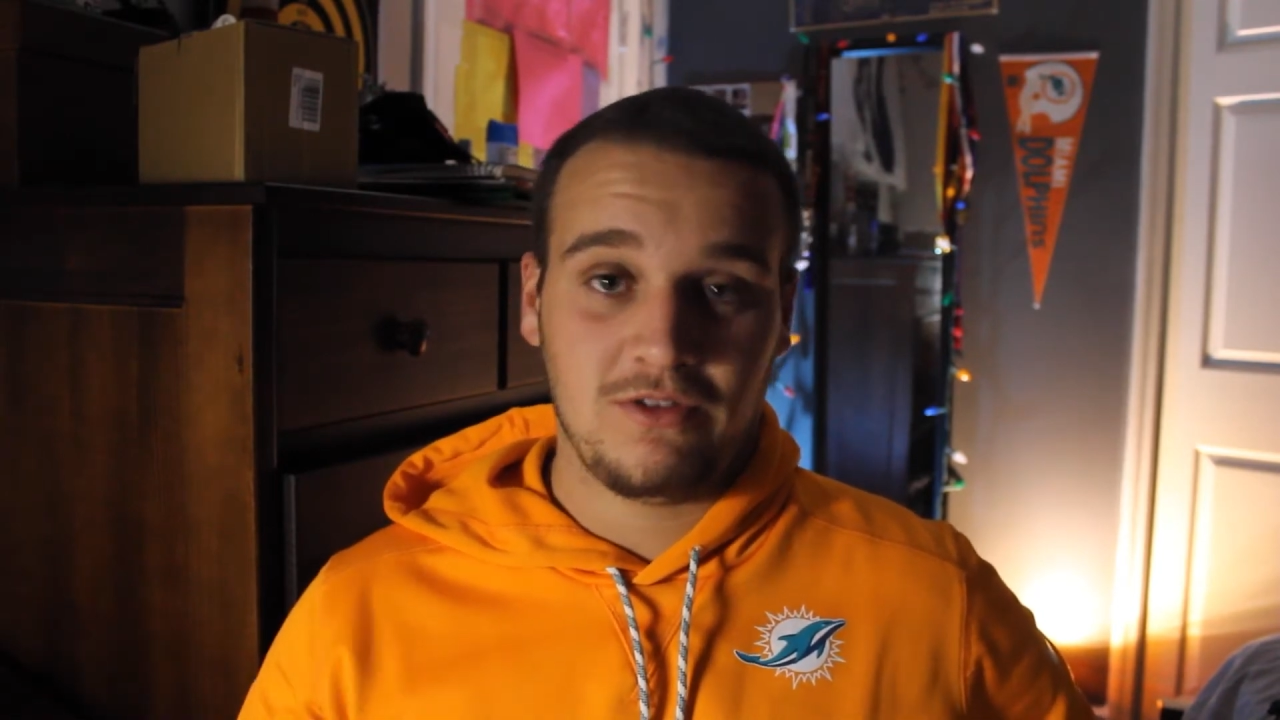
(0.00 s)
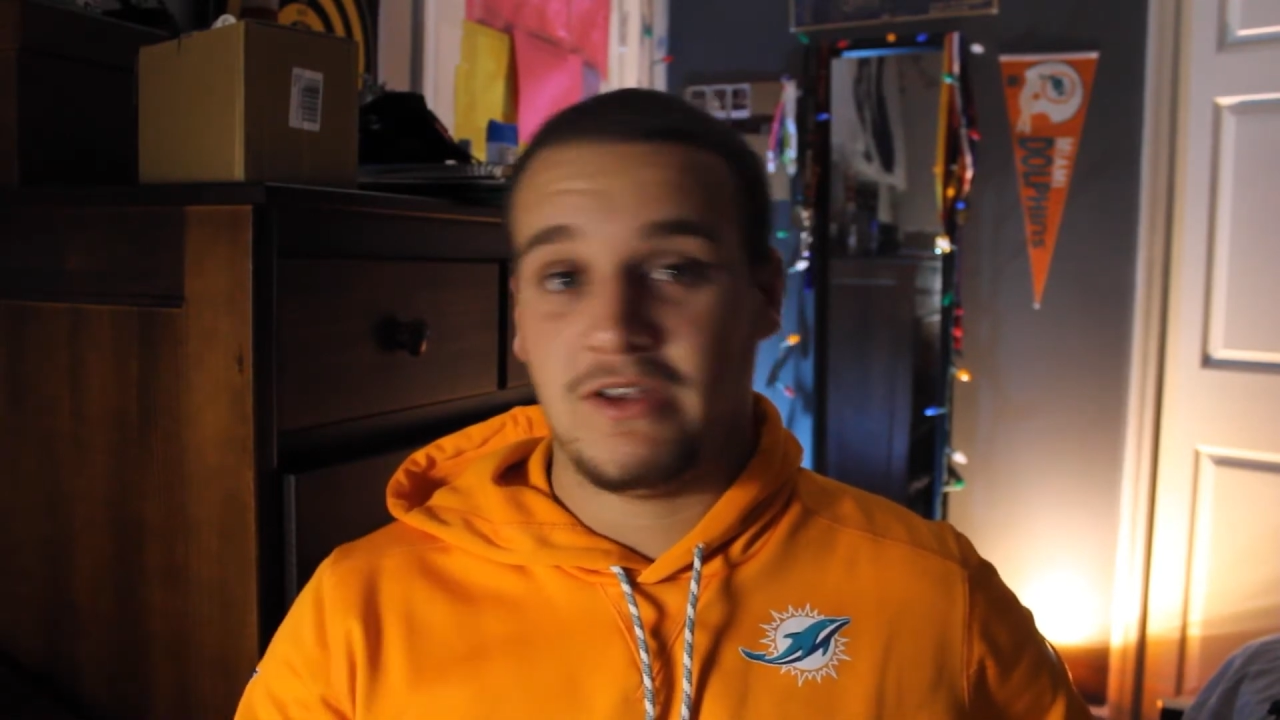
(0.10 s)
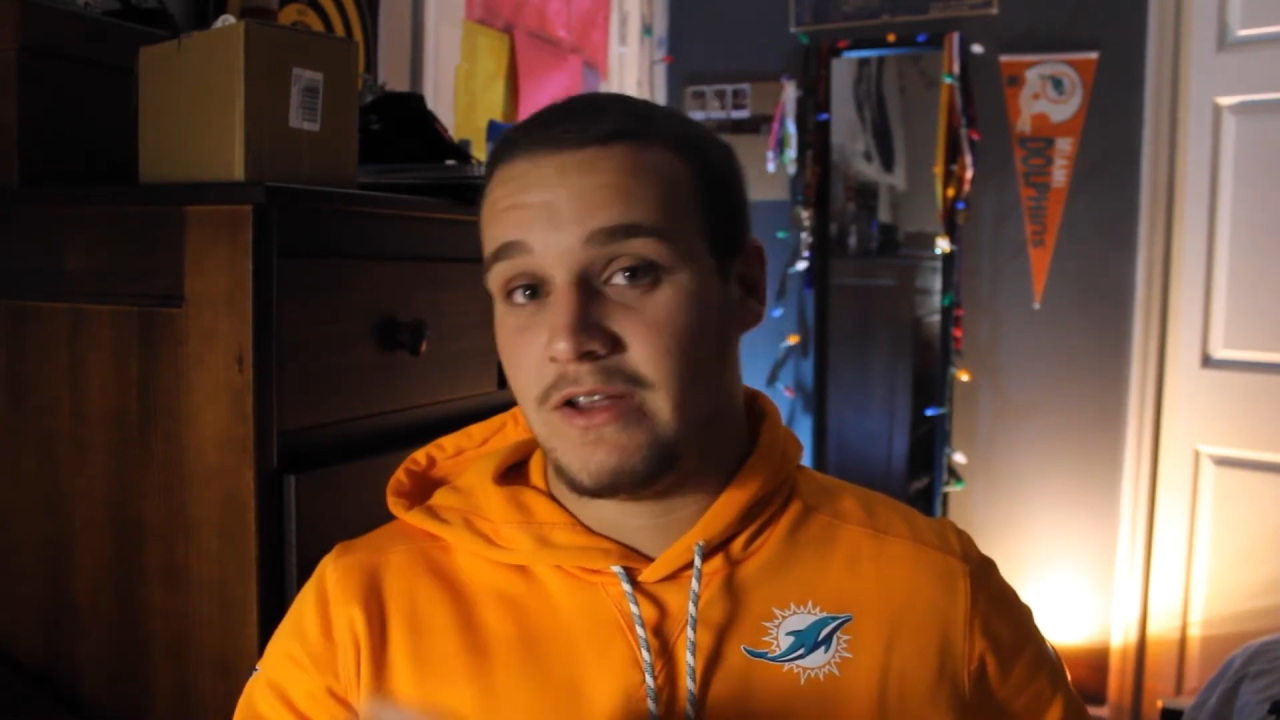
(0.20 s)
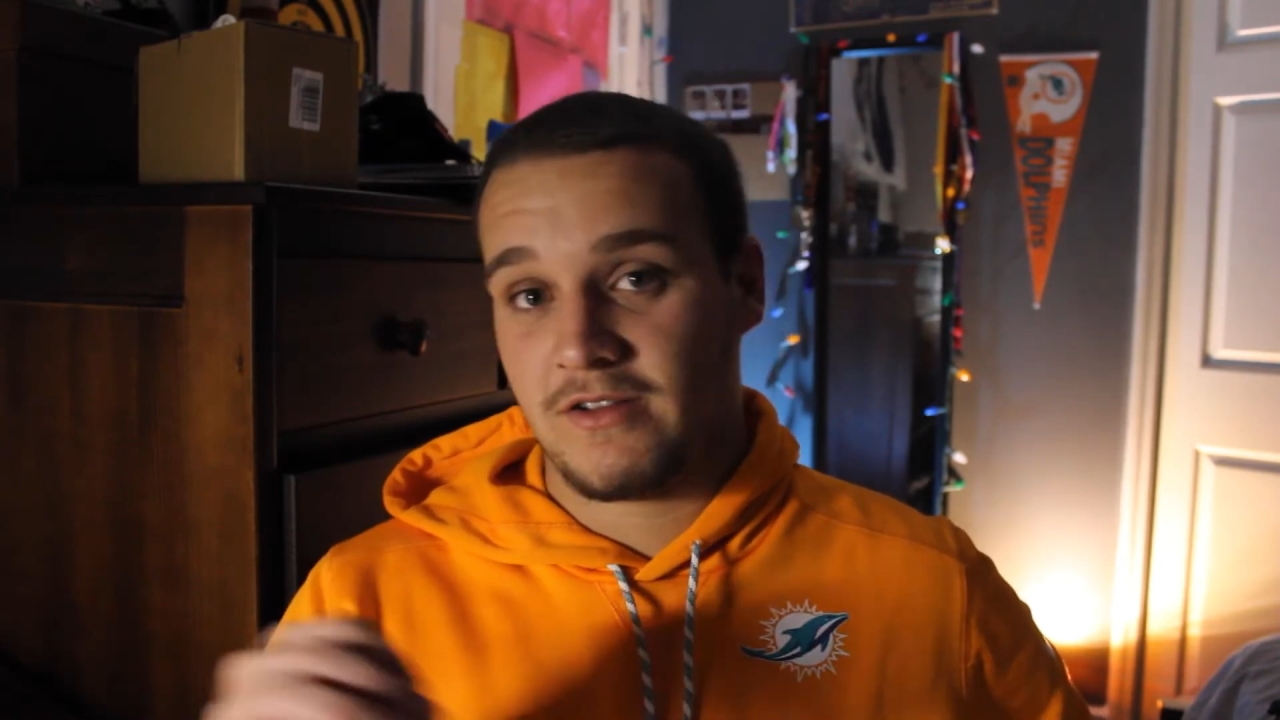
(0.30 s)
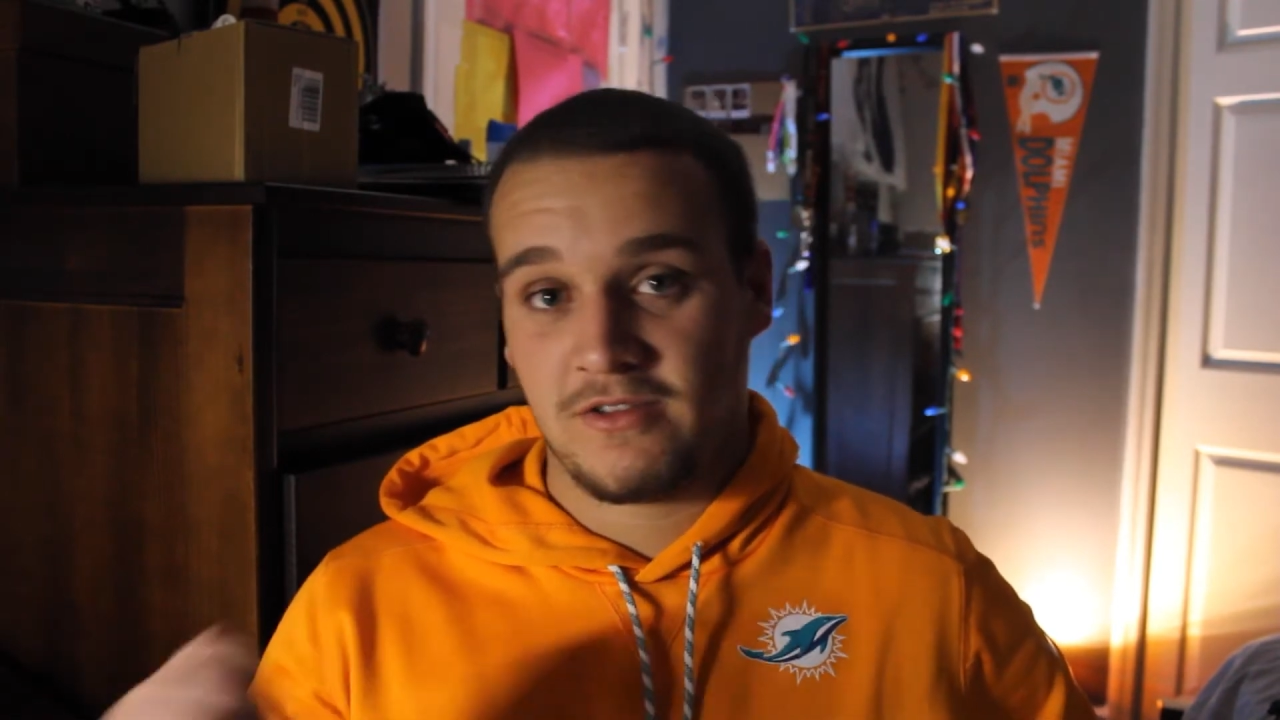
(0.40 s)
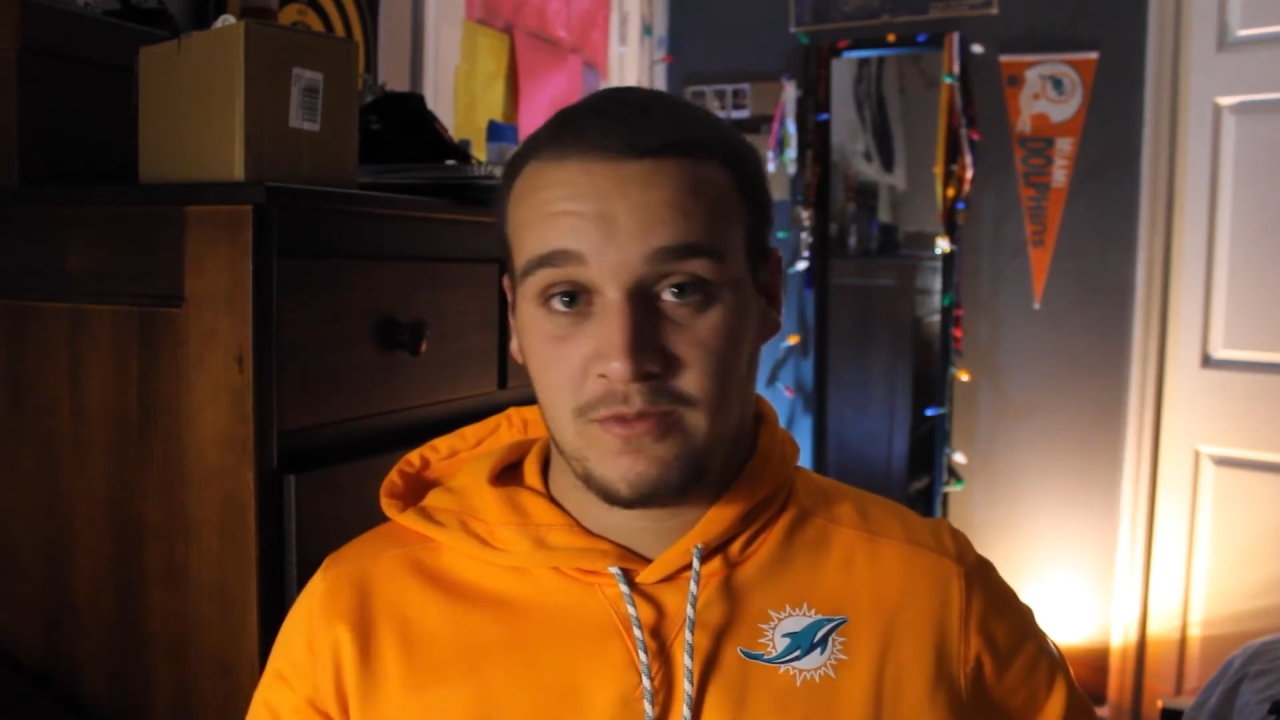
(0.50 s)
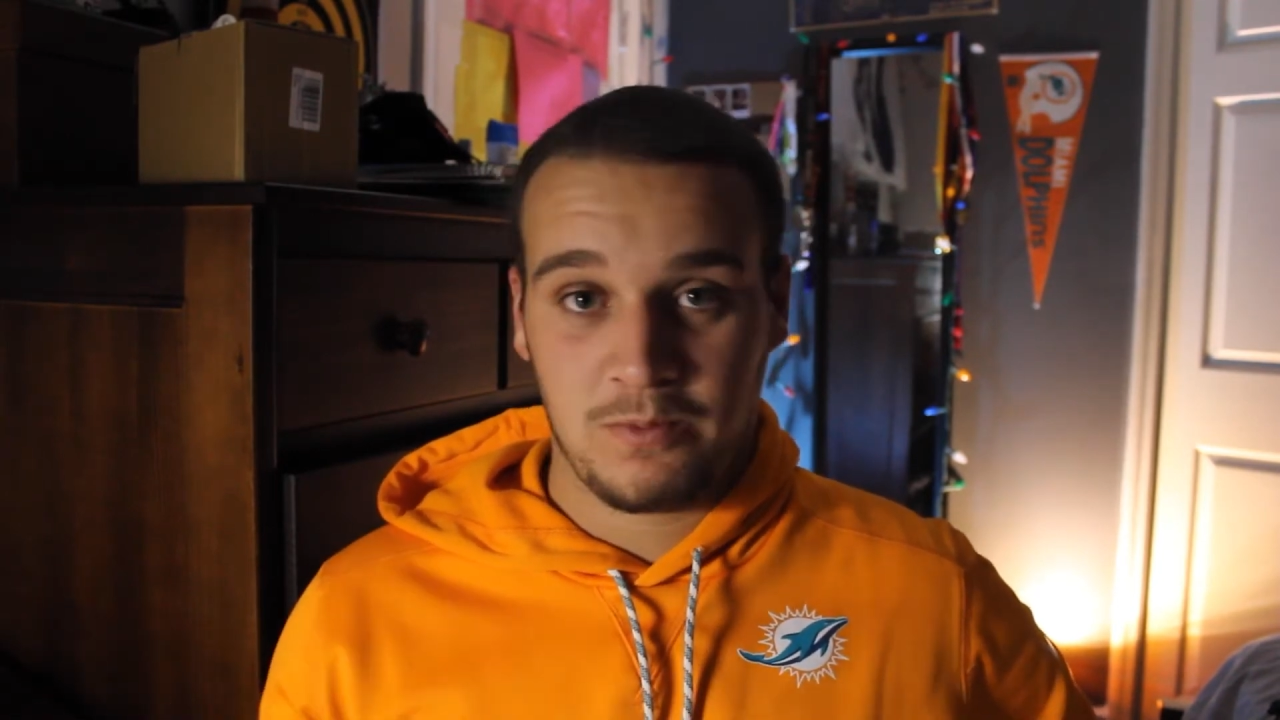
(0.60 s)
the next